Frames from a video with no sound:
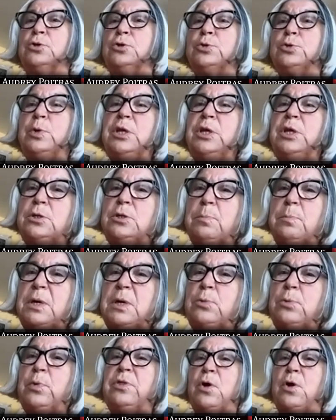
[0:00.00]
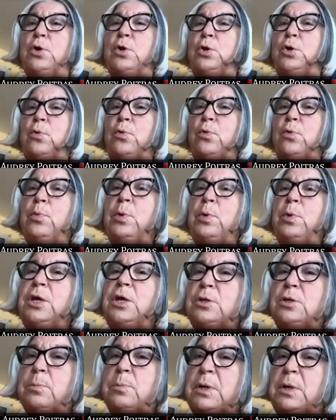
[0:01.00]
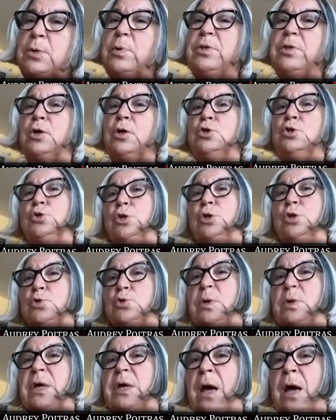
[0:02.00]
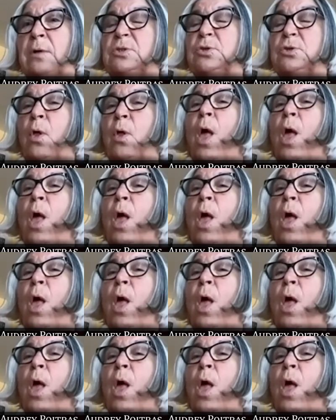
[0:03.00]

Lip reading: We need to meet with our youth. We need to meet with our Judiciary Council.